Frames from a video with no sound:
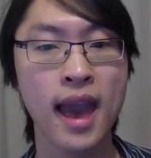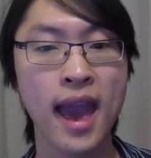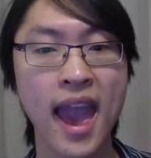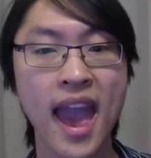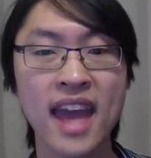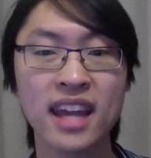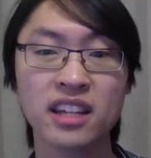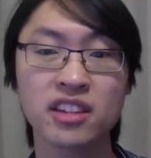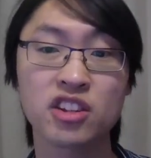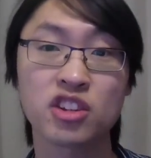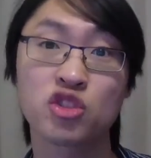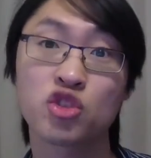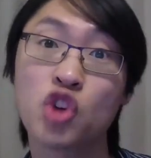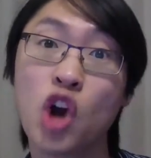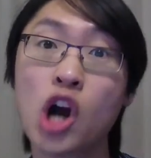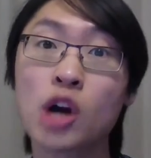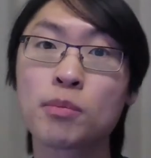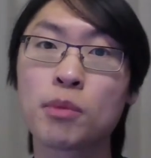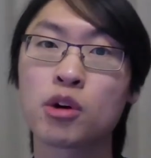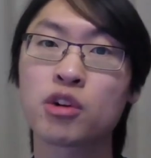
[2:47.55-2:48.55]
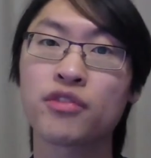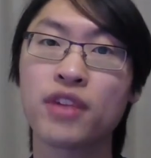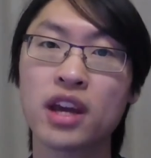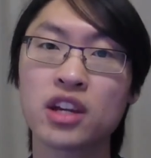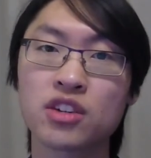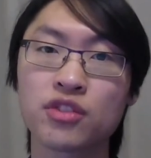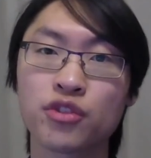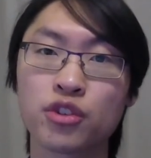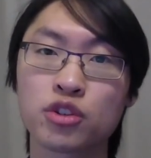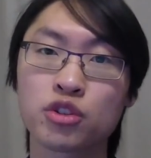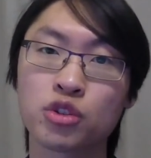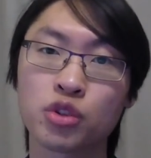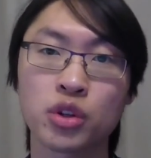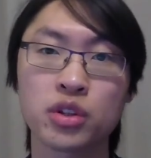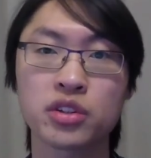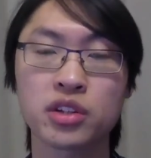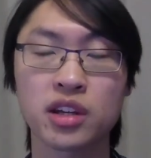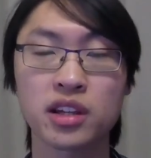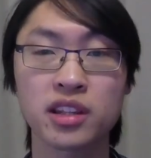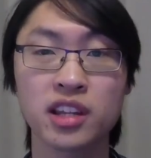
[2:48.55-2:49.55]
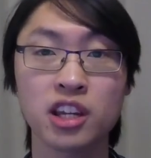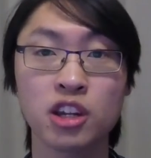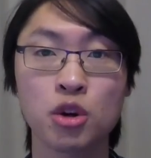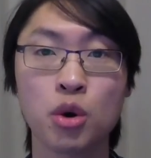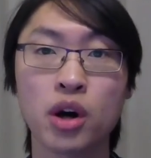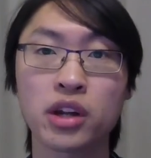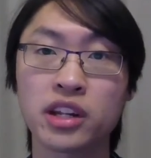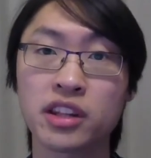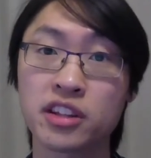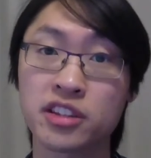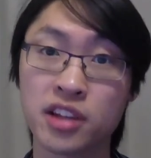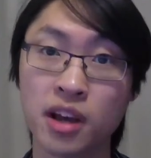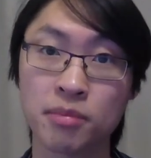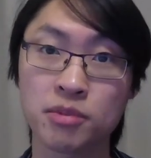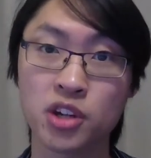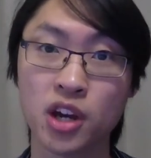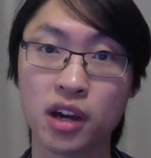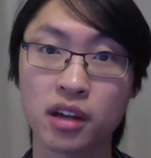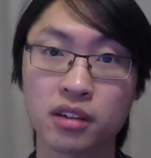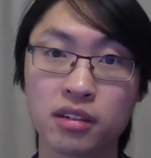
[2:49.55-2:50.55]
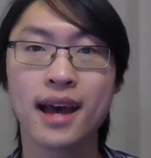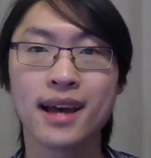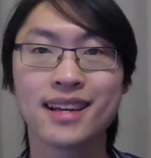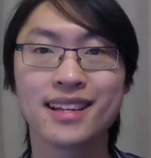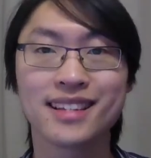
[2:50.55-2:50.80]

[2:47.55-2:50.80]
and it's a strong motivation for students to continue on in the subject.